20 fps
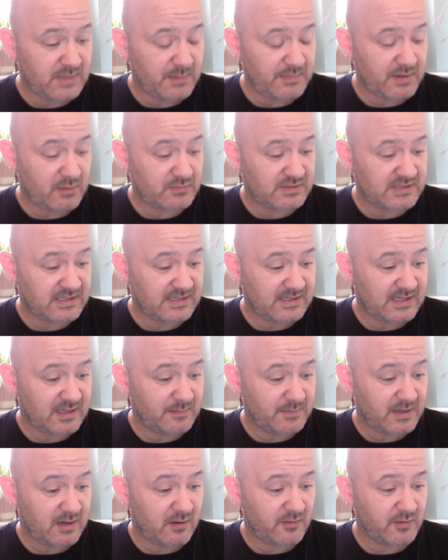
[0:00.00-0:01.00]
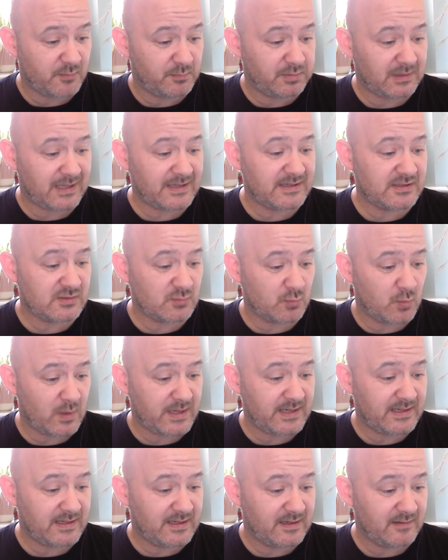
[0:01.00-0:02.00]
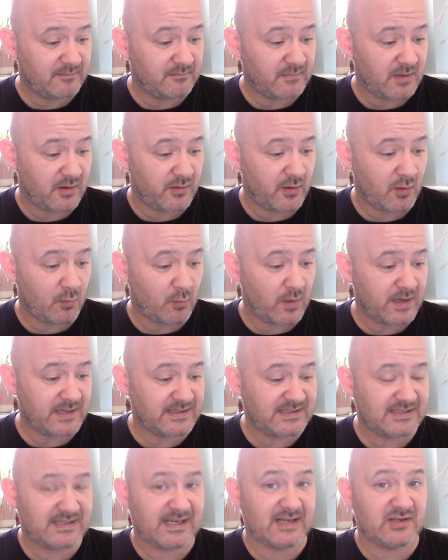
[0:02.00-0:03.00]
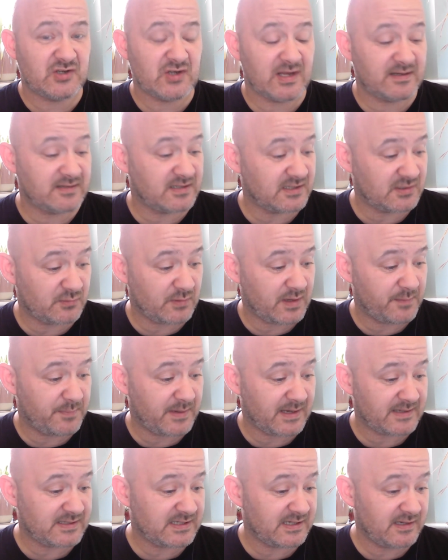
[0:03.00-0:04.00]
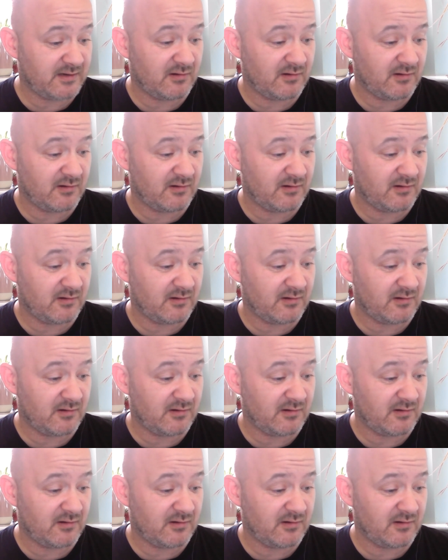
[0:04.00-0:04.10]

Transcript: I was thinking about other players weak and not wanting to take chances with the passing,